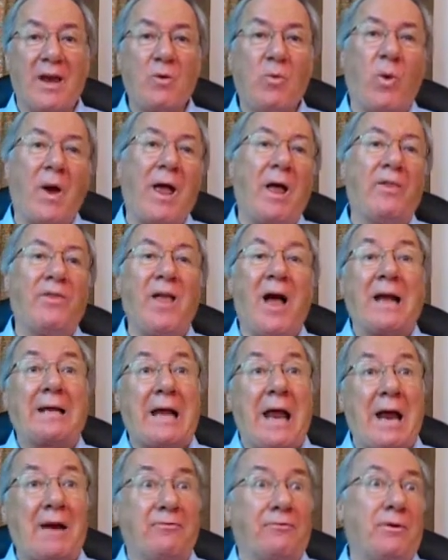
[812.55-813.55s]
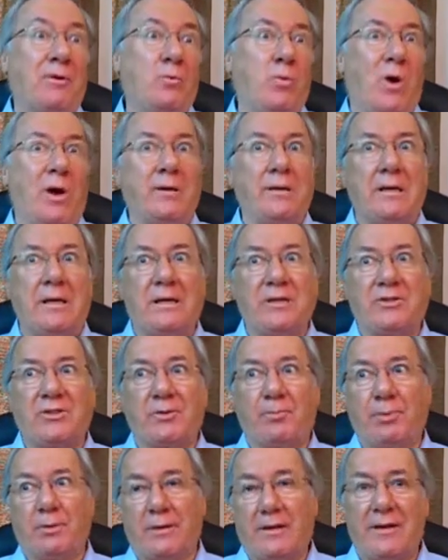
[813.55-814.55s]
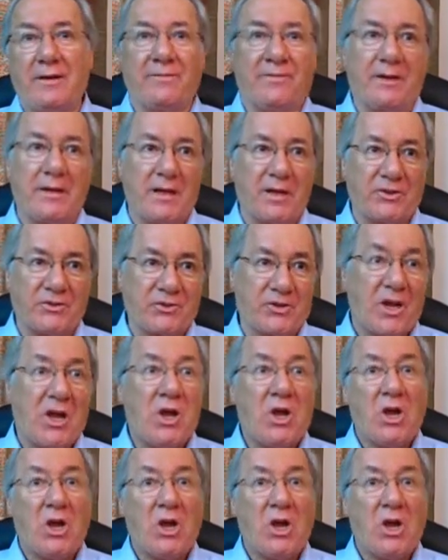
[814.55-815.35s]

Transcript: well, not everyone needs to believe in this